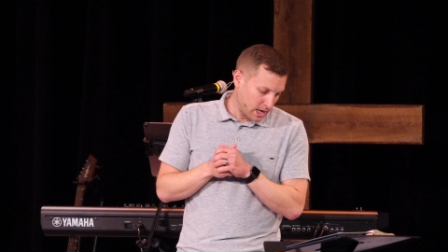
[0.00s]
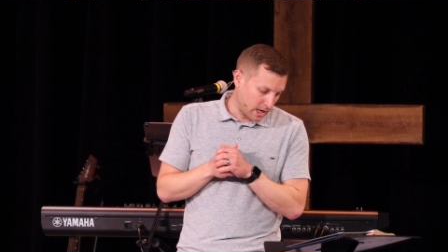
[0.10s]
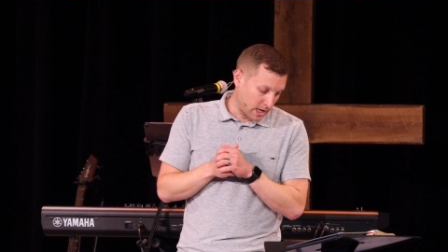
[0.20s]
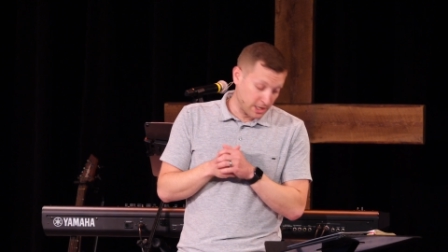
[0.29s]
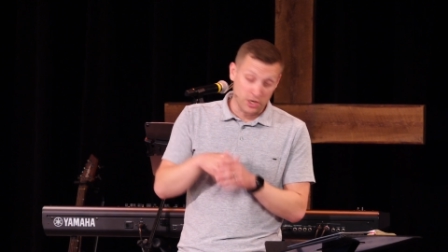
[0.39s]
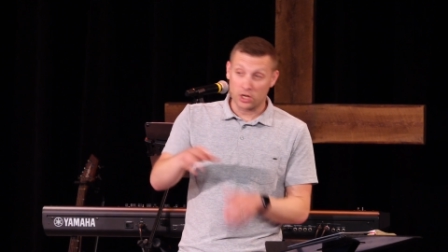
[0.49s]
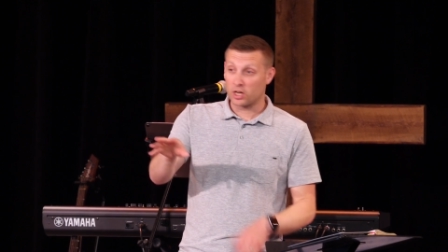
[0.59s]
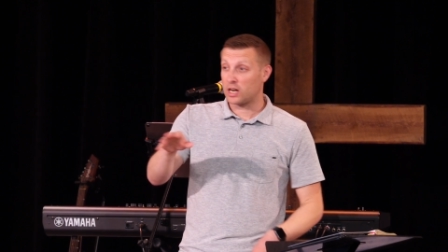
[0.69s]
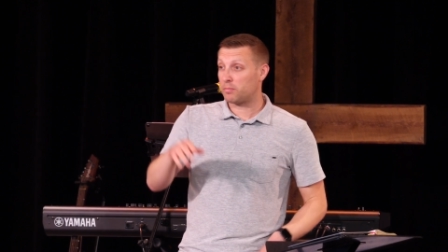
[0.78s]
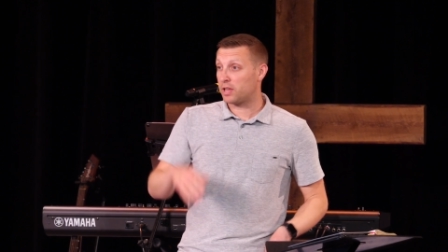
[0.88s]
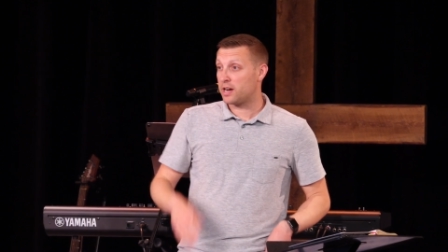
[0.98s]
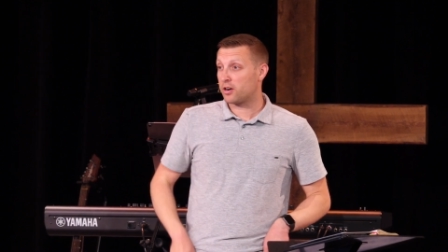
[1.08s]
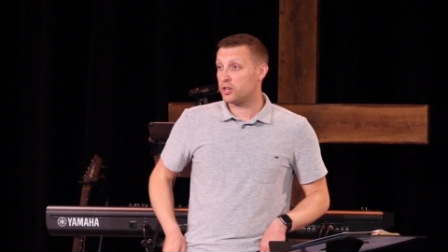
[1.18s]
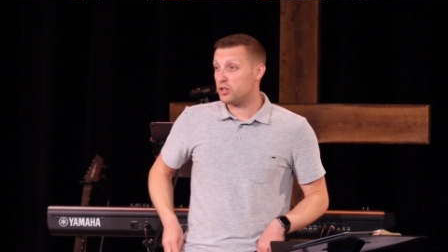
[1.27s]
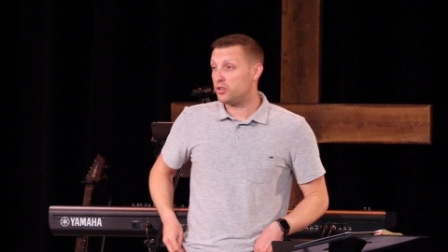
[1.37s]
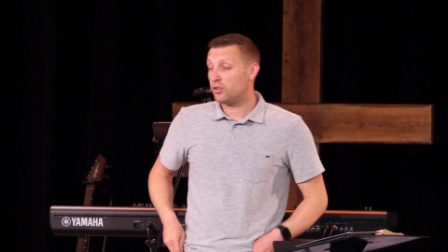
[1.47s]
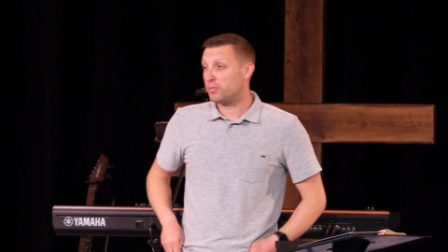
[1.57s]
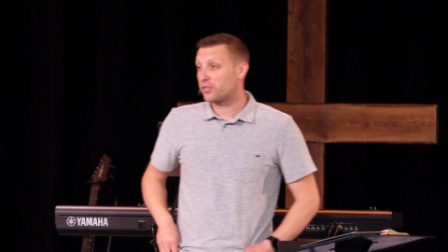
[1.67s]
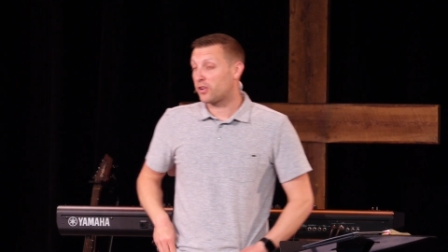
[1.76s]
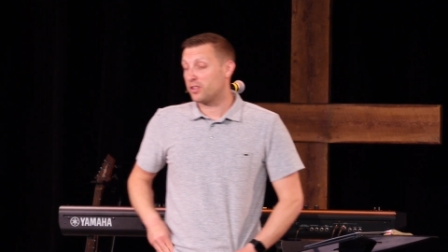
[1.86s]
Uh, you can look it up later on
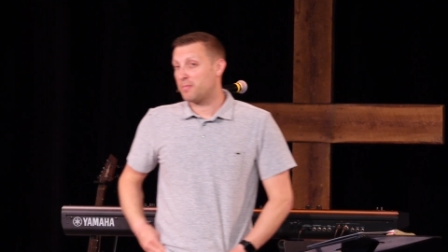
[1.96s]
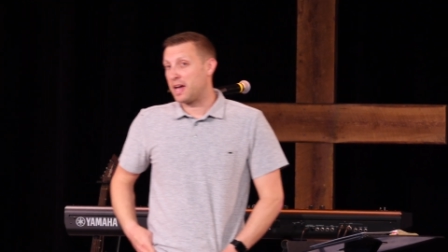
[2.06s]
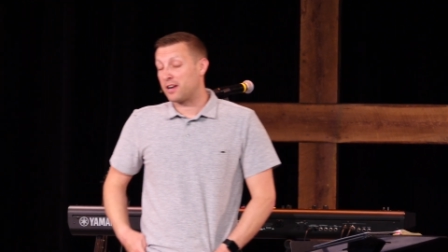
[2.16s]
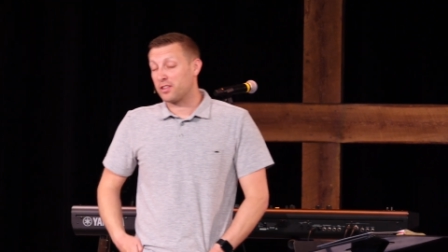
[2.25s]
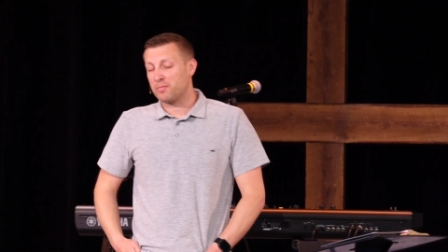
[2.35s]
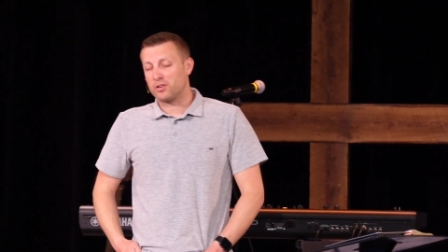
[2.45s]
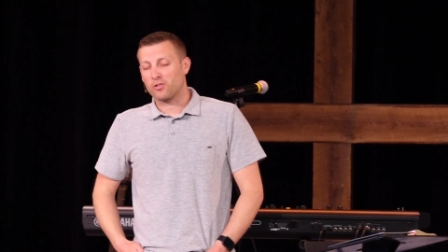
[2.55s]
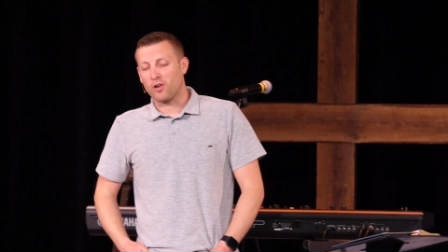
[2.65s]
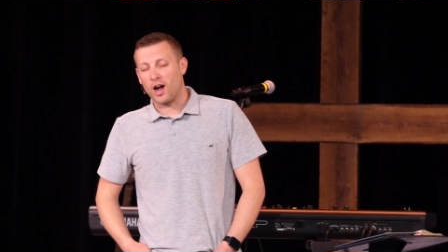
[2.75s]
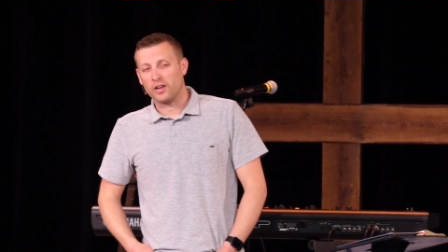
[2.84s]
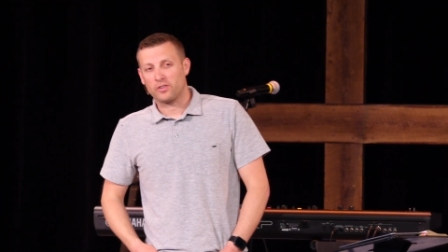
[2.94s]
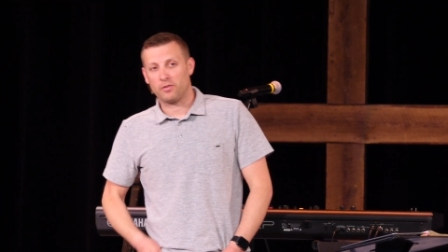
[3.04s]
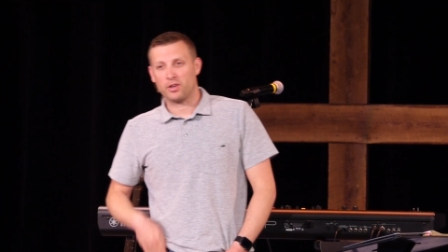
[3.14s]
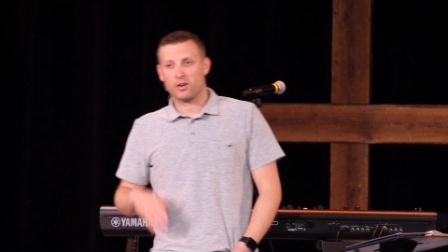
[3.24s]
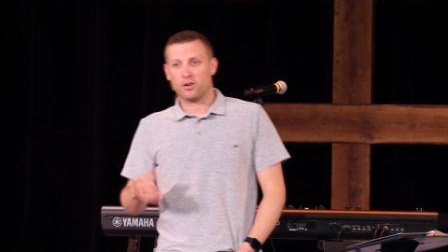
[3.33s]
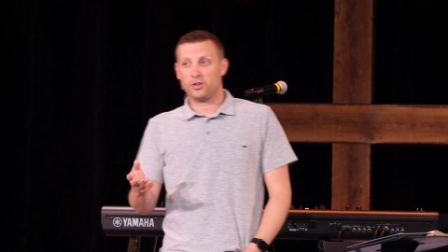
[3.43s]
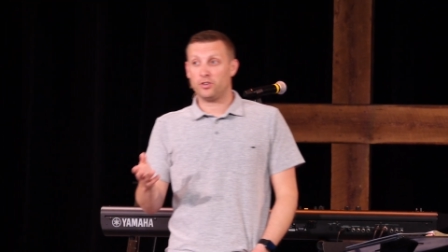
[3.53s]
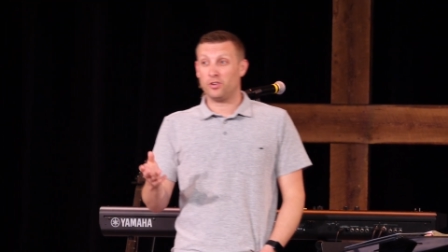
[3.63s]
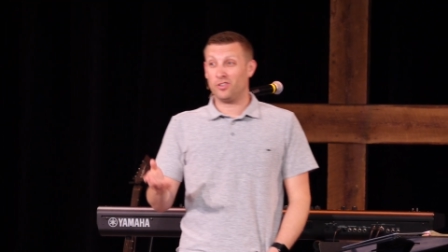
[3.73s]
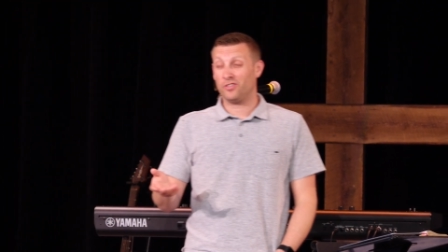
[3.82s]
YouTube. It's called The Man on the Middle Cross. I would encourage
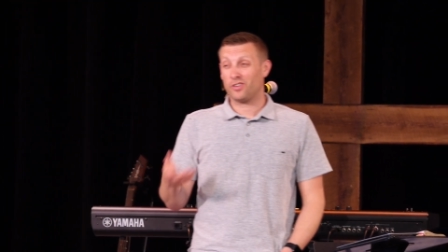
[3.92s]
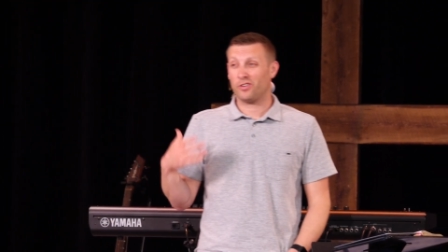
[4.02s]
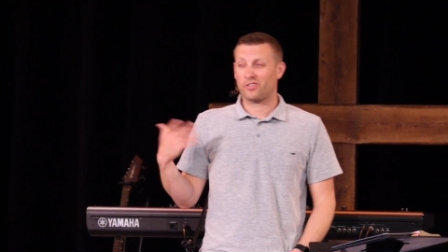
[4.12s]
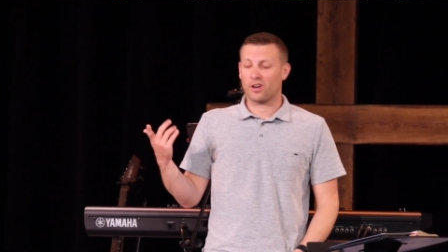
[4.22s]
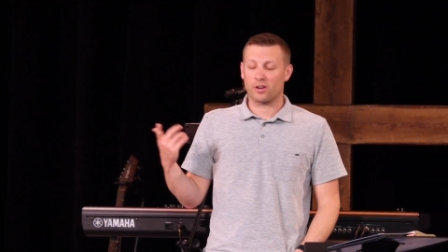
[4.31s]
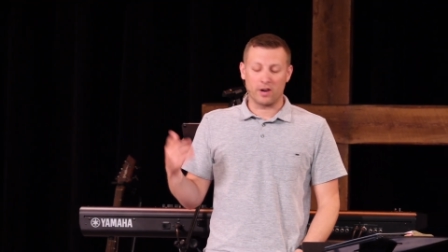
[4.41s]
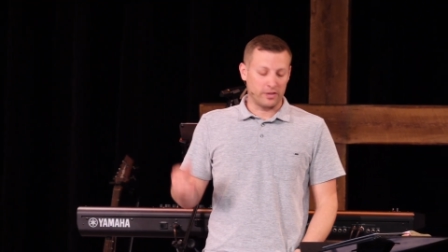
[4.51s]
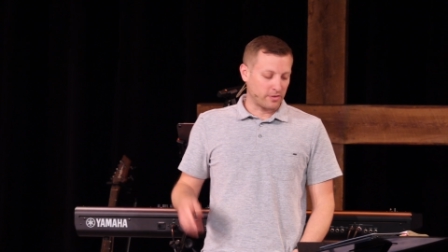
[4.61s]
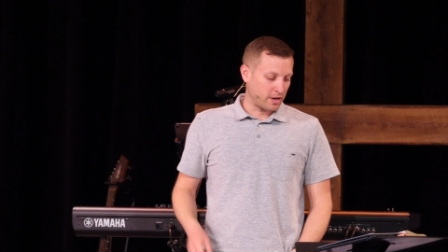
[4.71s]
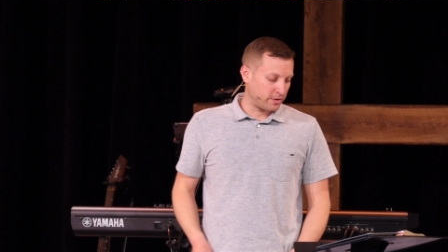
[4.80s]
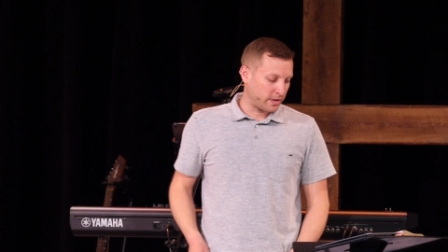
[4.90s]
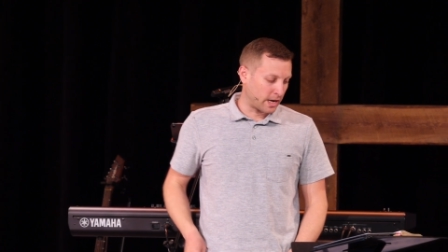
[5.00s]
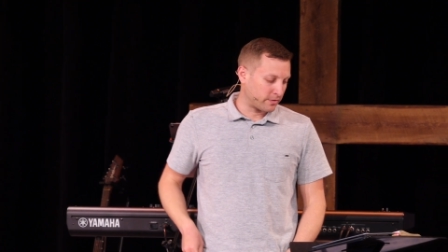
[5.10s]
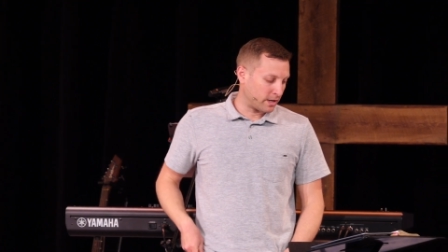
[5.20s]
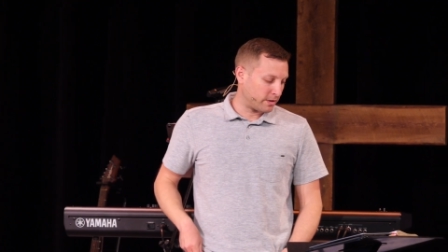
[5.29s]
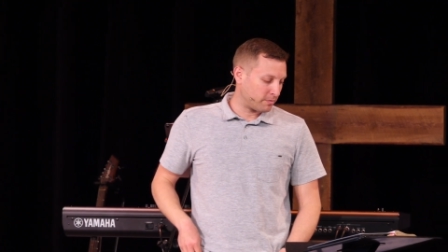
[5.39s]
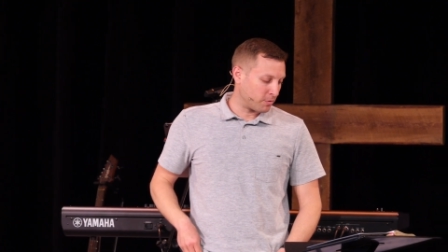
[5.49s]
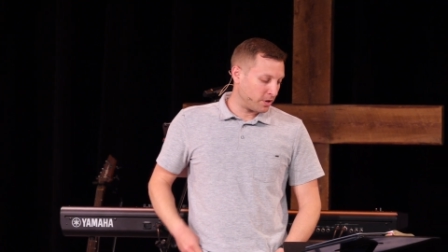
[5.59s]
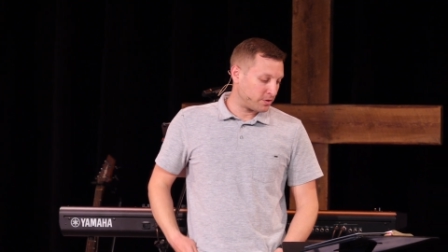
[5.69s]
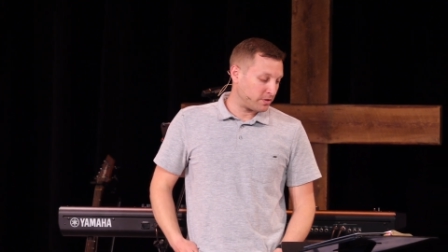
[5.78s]
you to do so. He's got a great Scottish accent. It's
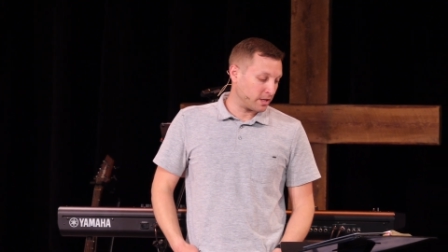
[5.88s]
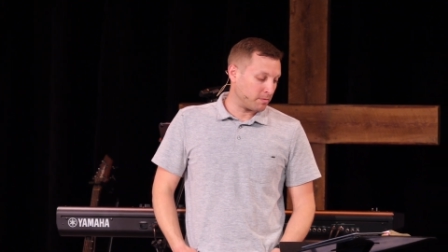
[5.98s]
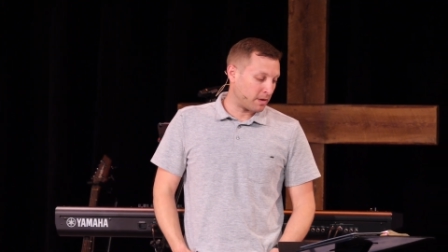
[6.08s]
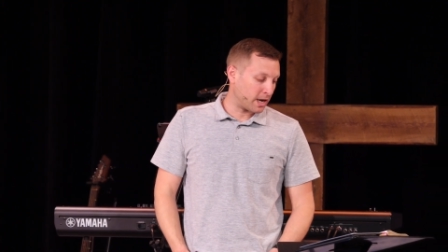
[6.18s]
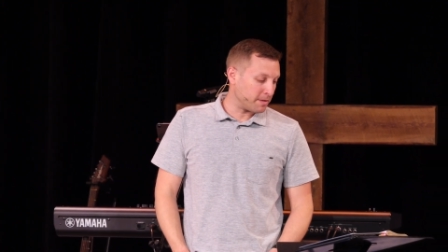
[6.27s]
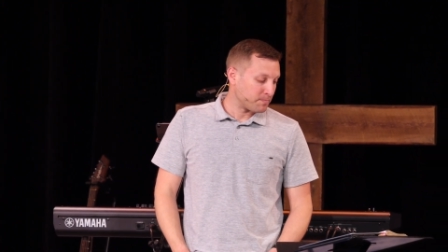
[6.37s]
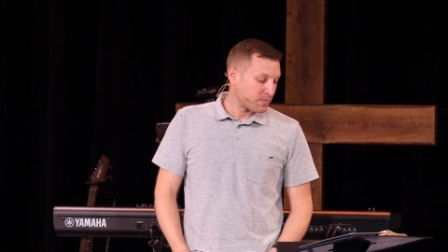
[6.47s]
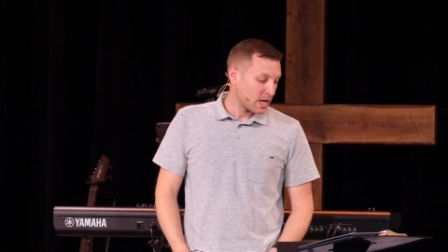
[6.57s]
more interesting than mine.